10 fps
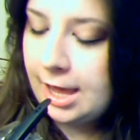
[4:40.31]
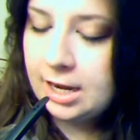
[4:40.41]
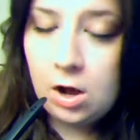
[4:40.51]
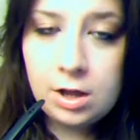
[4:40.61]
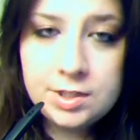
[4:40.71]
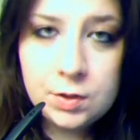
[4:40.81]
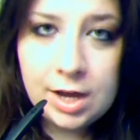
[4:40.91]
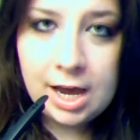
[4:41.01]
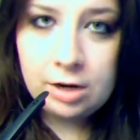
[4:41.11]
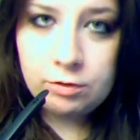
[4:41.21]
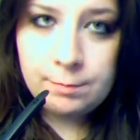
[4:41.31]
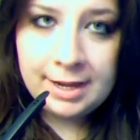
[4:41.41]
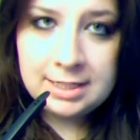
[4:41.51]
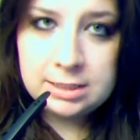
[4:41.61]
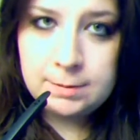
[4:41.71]
and it also kind of
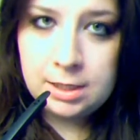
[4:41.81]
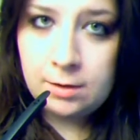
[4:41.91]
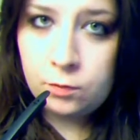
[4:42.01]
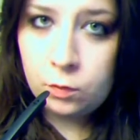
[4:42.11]
reminds me of